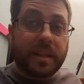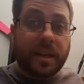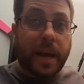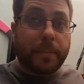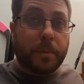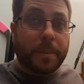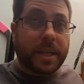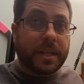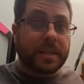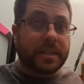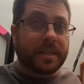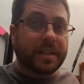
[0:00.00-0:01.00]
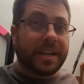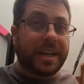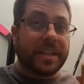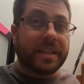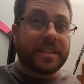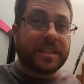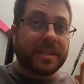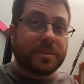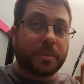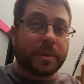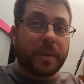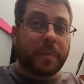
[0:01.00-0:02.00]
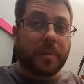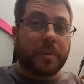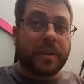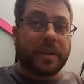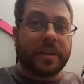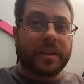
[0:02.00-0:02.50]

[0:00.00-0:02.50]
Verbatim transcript: I'm amazed, and this is what we came up with.